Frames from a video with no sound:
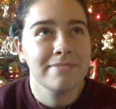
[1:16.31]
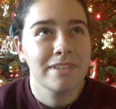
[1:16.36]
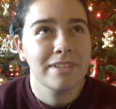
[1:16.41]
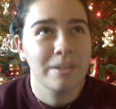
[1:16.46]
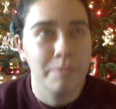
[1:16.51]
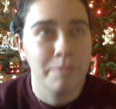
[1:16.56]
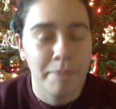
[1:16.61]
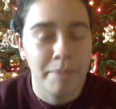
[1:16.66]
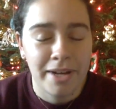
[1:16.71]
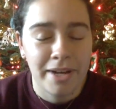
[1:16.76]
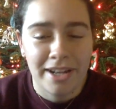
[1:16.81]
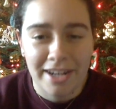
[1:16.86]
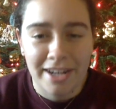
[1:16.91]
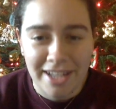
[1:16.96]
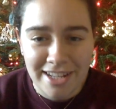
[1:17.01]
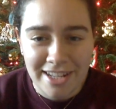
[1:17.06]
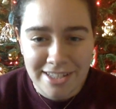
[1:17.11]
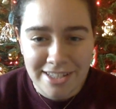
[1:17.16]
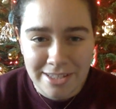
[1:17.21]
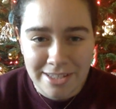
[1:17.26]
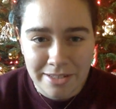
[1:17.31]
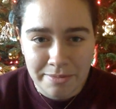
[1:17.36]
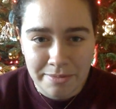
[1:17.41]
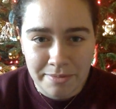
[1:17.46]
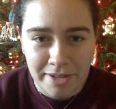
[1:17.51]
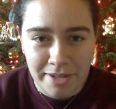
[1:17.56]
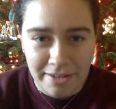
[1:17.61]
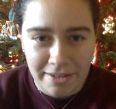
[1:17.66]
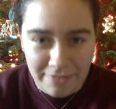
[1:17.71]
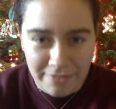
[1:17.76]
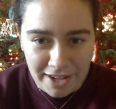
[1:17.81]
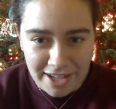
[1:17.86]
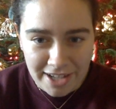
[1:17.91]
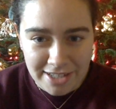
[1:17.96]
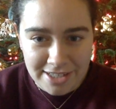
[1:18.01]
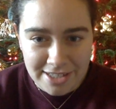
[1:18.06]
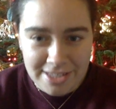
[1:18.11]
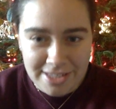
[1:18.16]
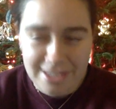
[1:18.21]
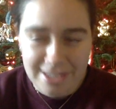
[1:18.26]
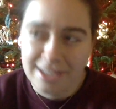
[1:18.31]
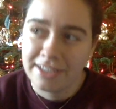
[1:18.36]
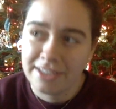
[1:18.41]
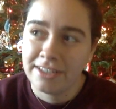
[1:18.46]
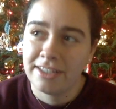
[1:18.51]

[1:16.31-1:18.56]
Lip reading: But I got some advice